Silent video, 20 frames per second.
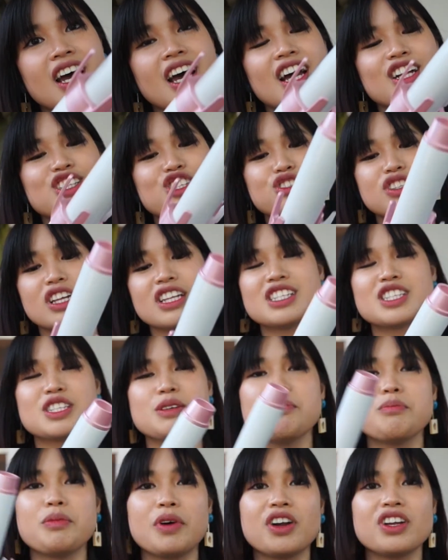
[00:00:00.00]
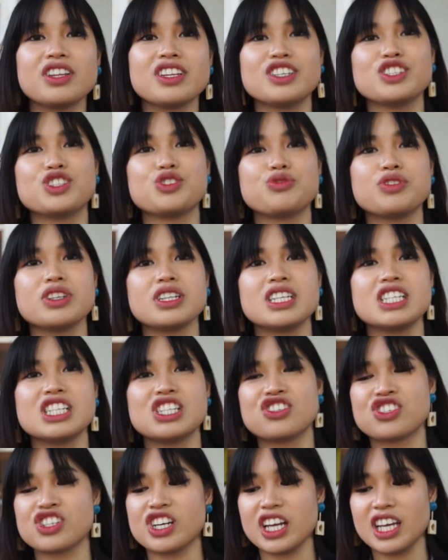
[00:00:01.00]
And so that's some part that's really
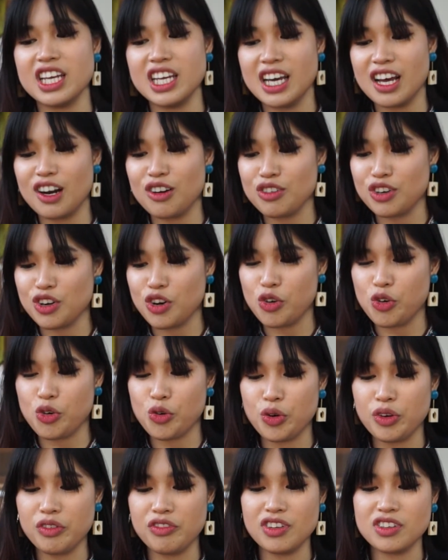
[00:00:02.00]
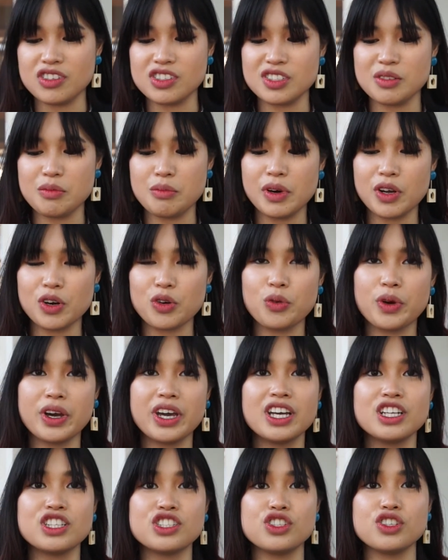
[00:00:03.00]
tricky. I don't know if there's a better
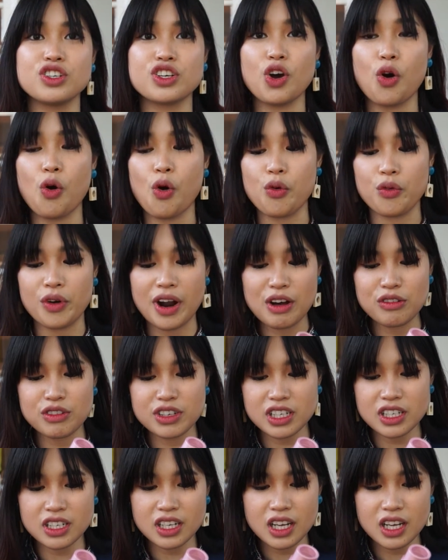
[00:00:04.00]
way to go around it.